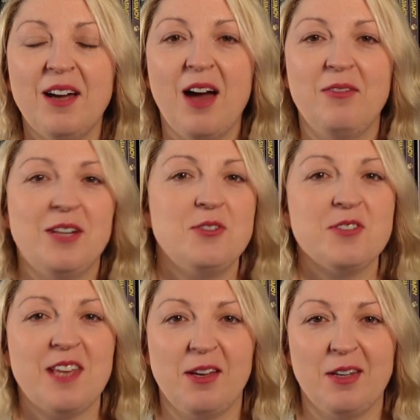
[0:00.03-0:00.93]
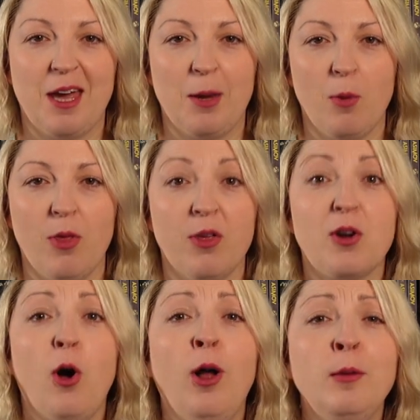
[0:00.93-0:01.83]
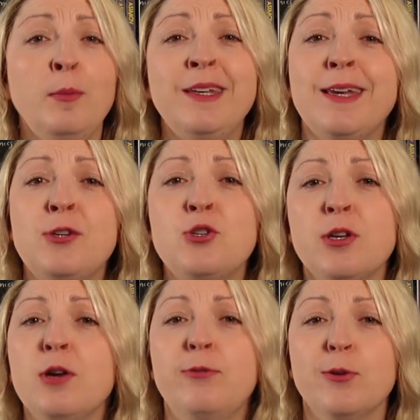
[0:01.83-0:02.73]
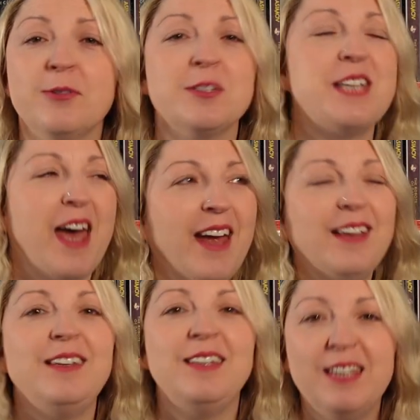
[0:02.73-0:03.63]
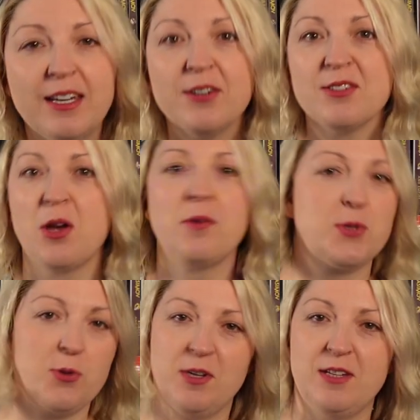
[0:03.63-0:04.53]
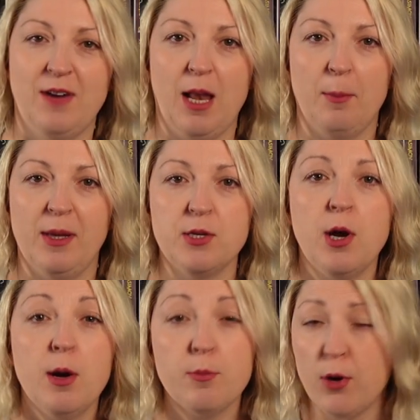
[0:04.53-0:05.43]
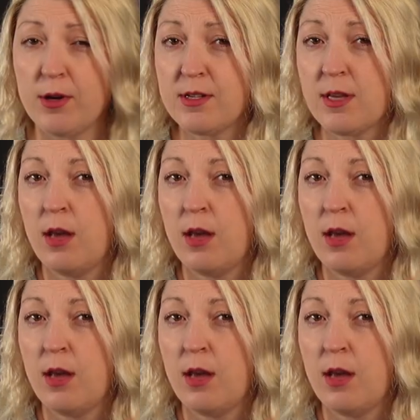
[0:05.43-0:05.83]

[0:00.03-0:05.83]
Avengers Endgame, the culmination of over 10 years of story development, brought us